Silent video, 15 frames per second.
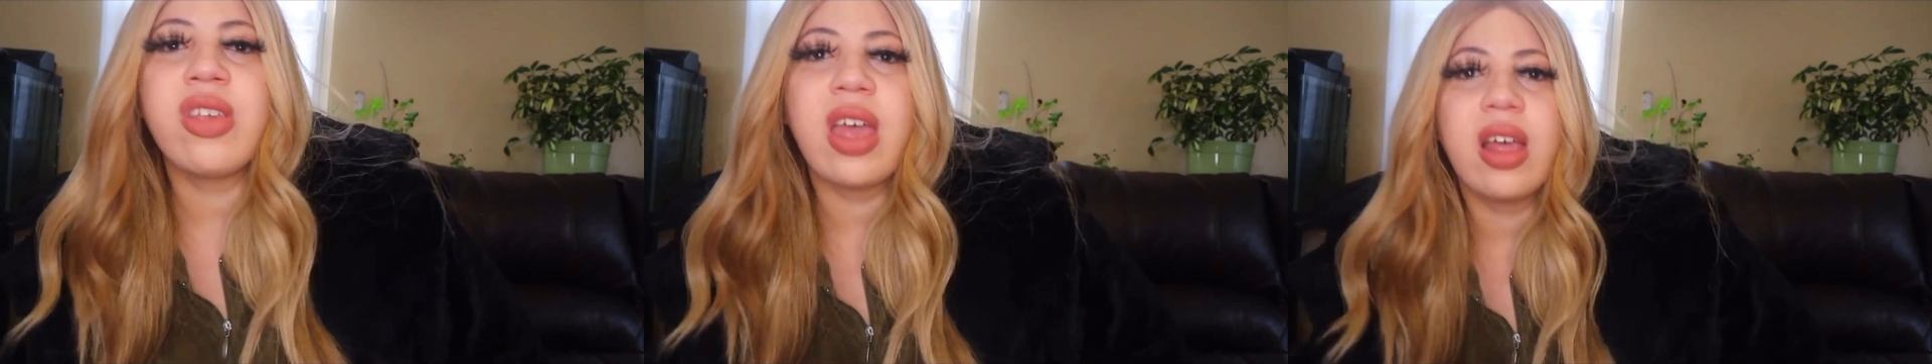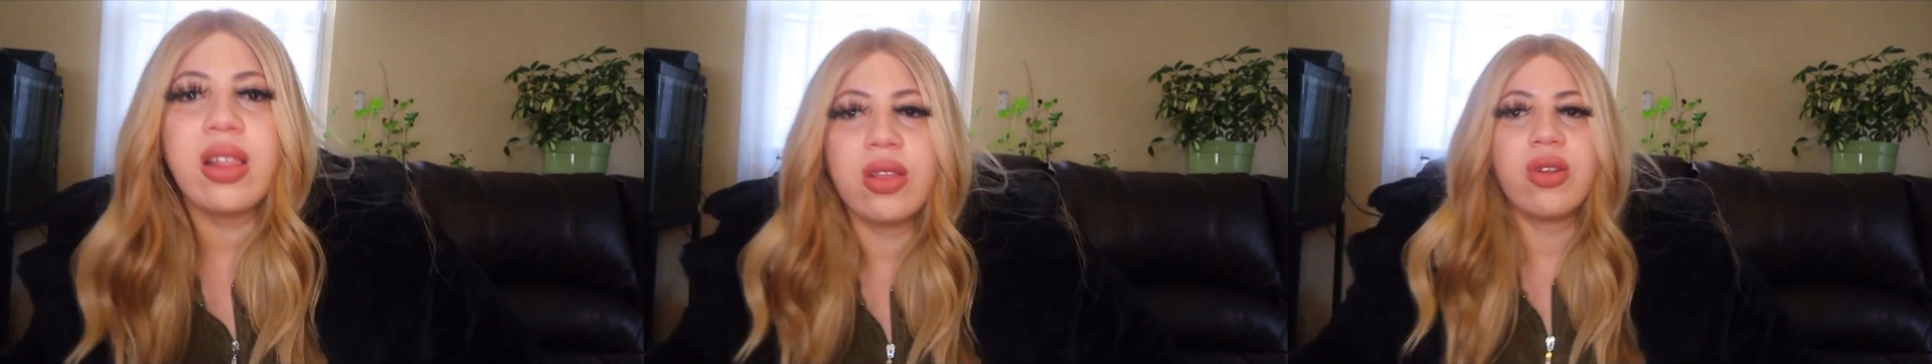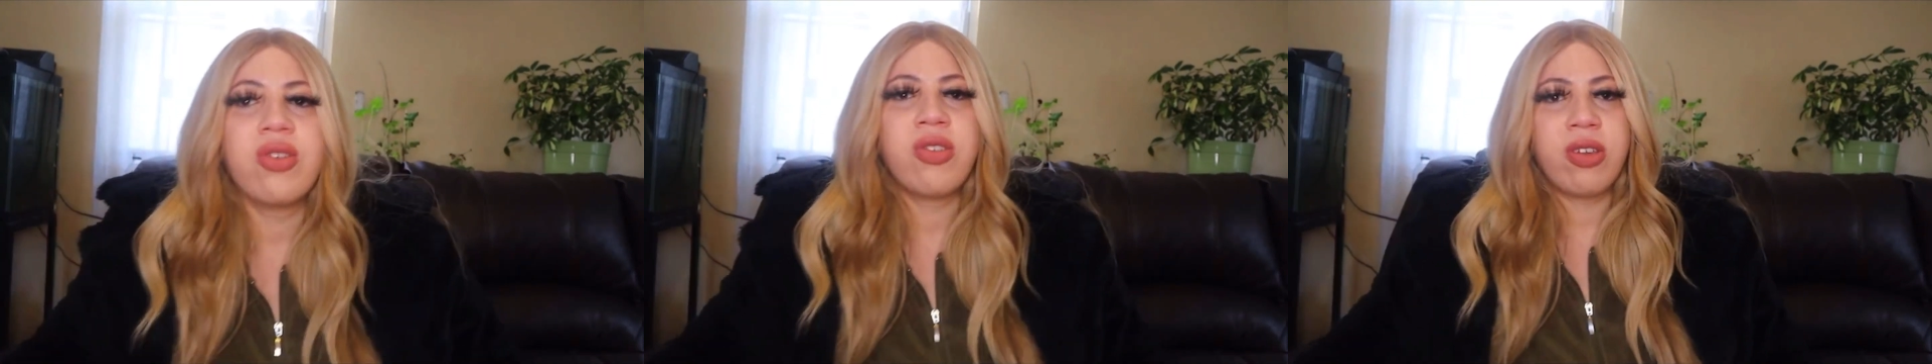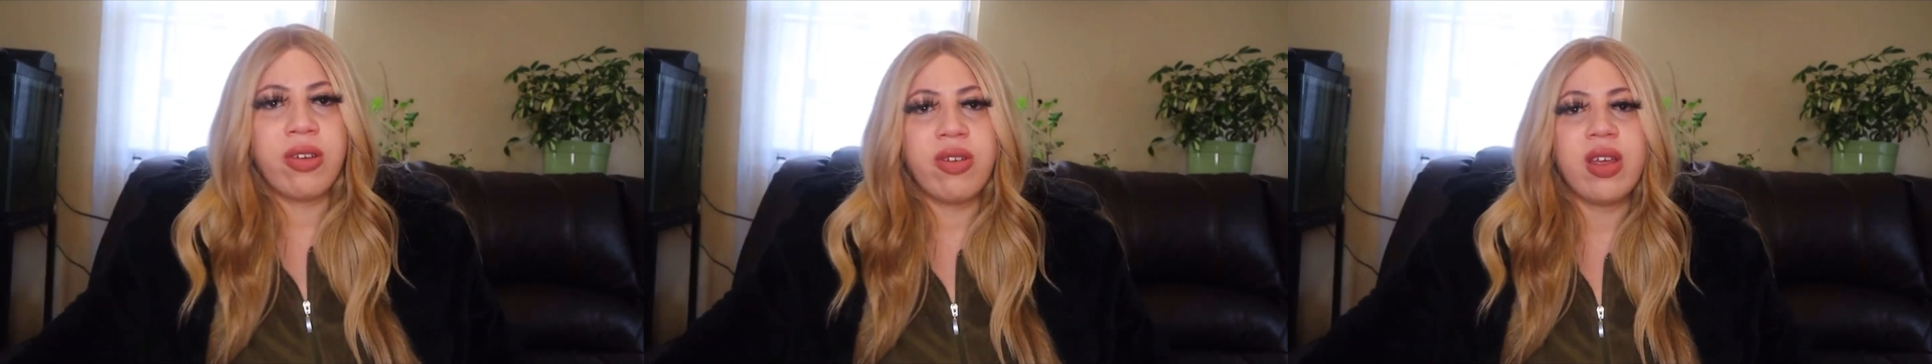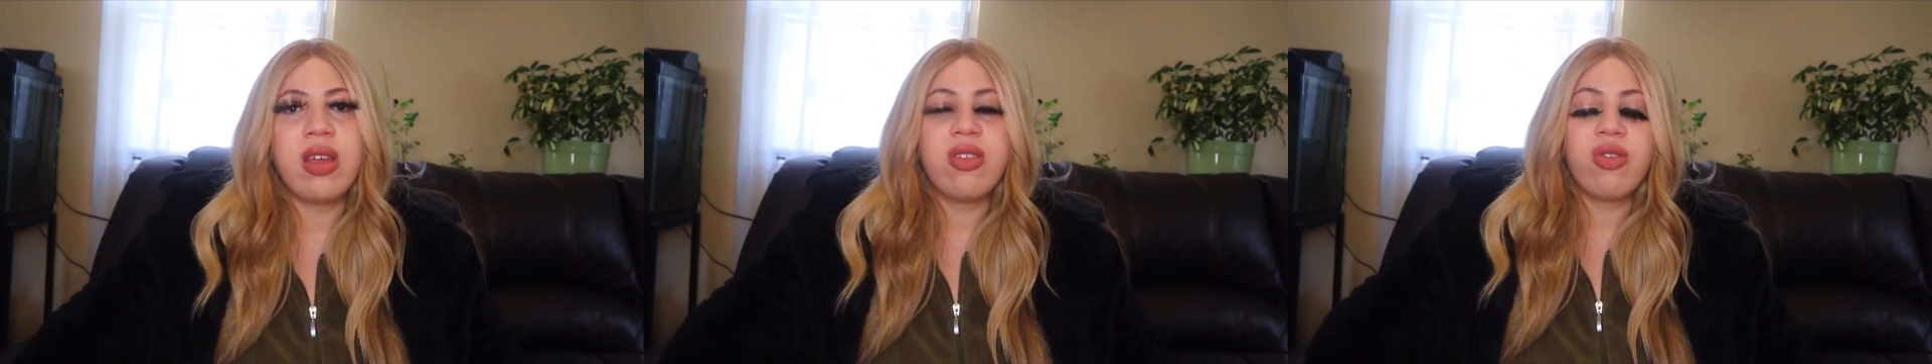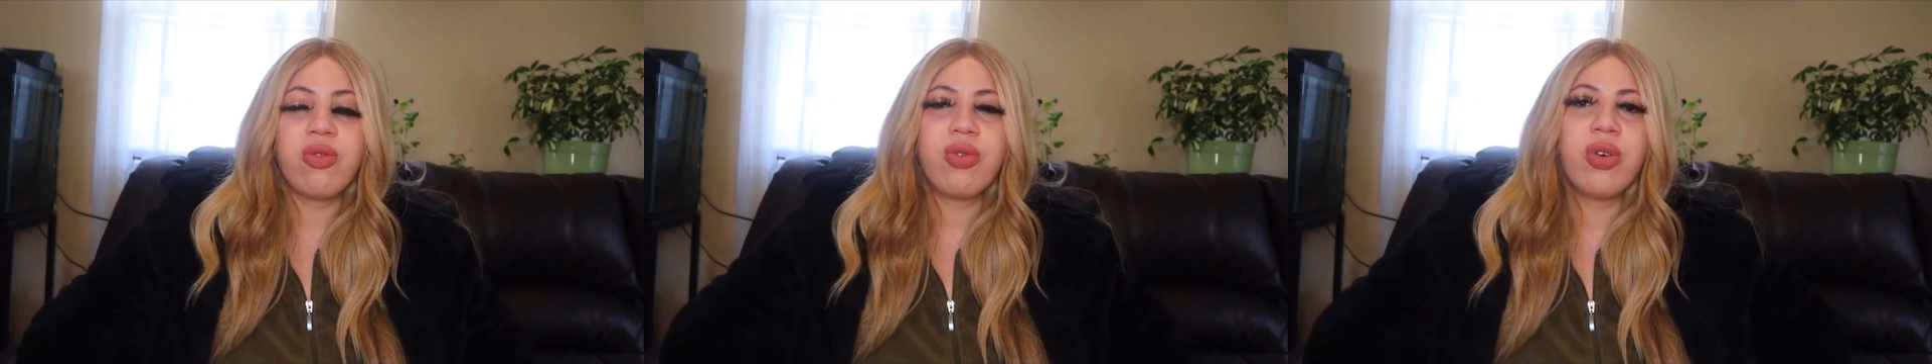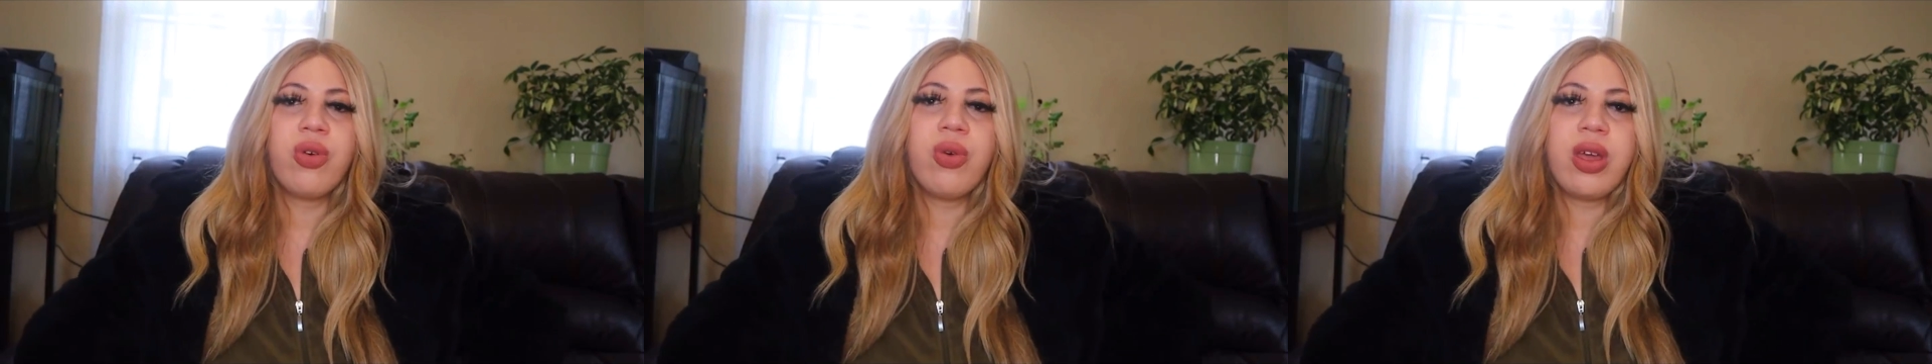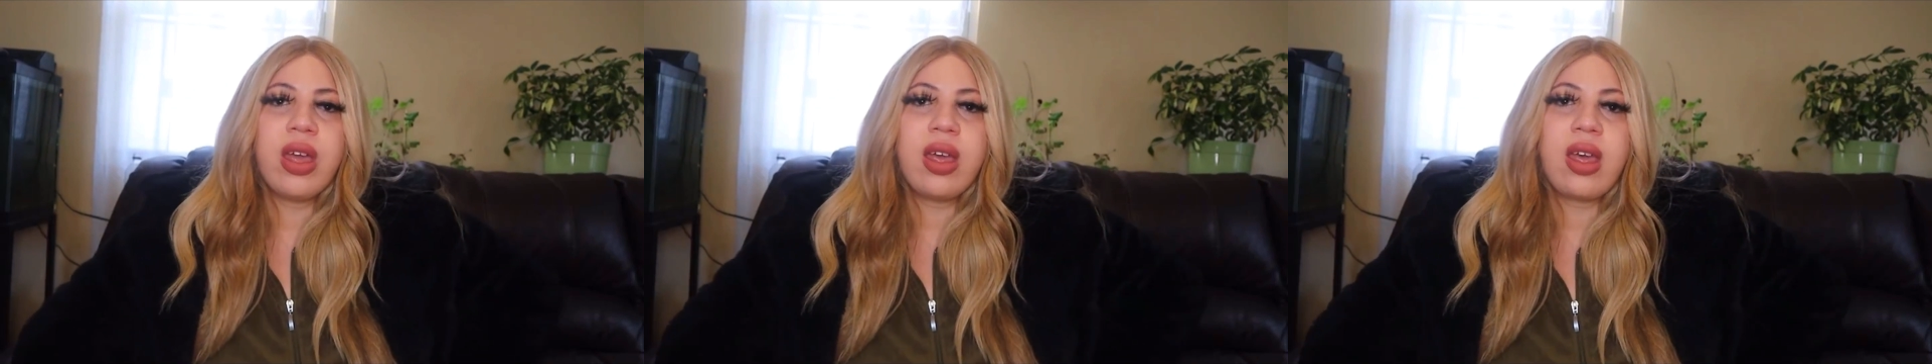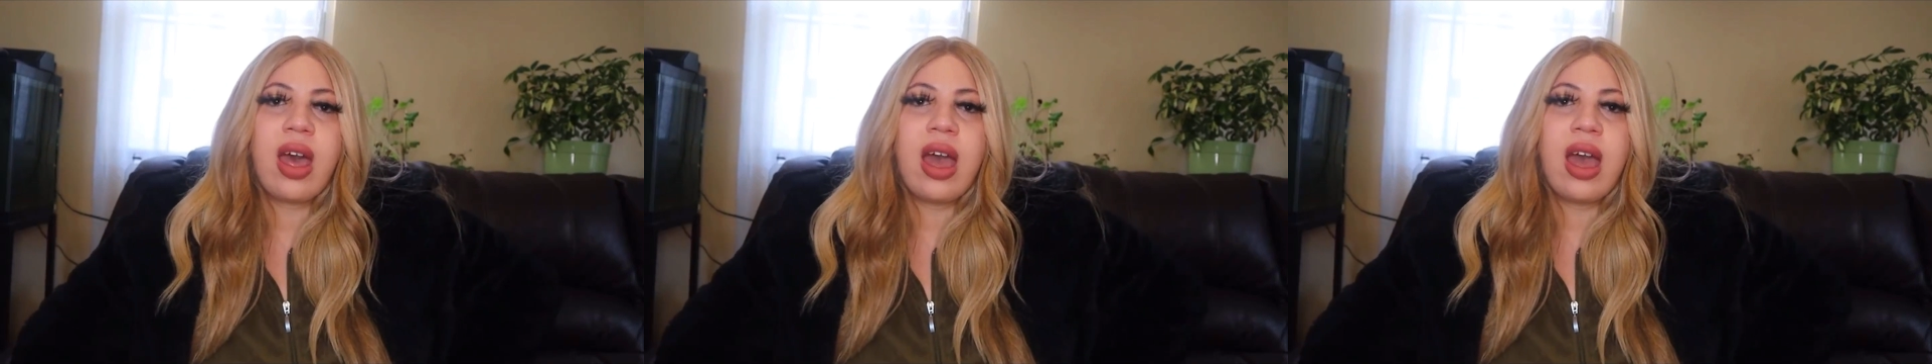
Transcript: get a little serious real quick.